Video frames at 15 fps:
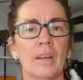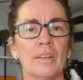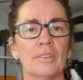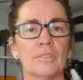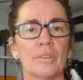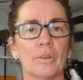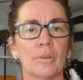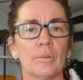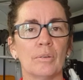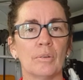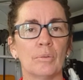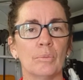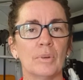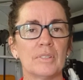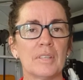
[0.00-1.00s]
So
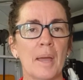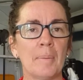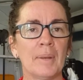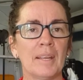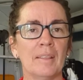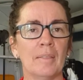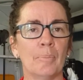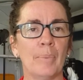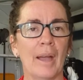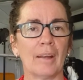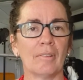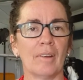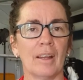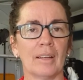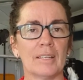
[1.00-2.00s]
what's happening in the
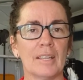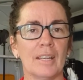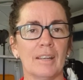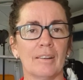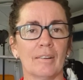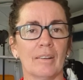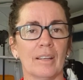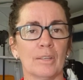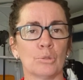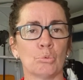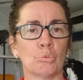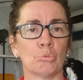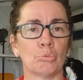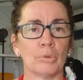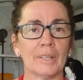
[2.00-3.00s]
background here is
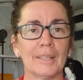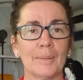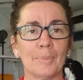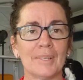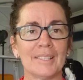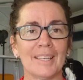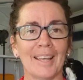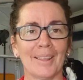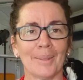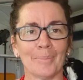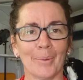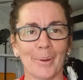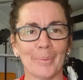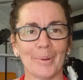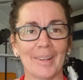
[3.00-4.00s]
really busy at the
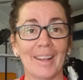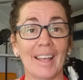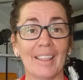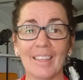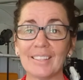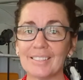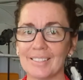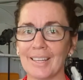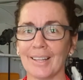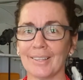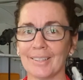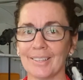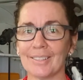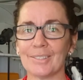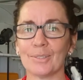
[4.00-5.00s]
moment, and that's
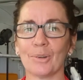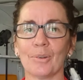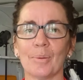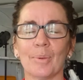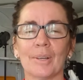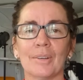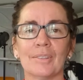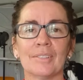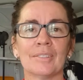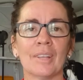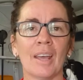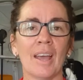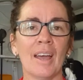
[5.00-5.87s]
telling a story because,